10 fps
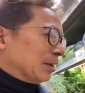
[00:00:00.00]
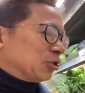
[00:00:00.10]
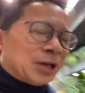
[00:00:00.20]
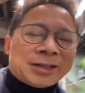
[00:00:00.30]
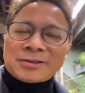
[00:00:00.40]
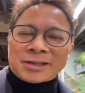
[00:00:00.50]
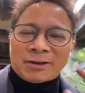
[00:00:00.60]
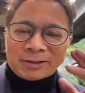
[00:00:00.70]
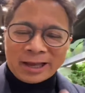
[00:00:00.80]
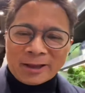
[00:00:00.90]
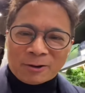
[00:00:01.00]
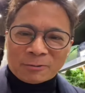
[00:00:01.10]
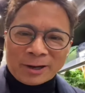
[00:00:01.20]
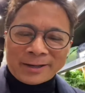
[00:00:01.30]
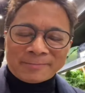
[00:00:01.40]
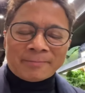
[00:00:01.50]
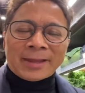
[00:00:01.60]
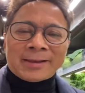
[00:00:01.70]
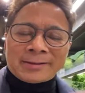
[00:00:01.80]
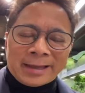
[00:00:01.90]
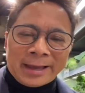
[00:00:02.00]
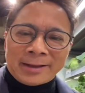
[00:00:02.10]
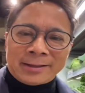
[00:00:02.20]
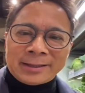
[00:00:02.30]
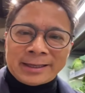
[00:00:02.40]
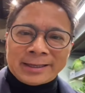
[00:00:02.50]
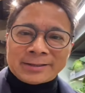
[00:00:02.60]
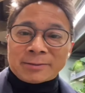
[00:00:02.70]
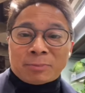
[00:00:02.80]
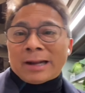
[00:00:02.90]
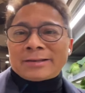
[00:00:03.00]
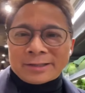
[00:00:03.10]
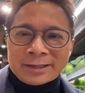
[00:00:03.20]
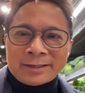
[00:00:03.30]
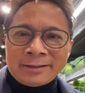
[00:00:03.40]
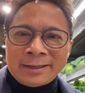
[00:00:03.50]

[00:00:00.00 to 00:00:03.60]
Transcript: Check this out. Kale, right? Kale is a brassica.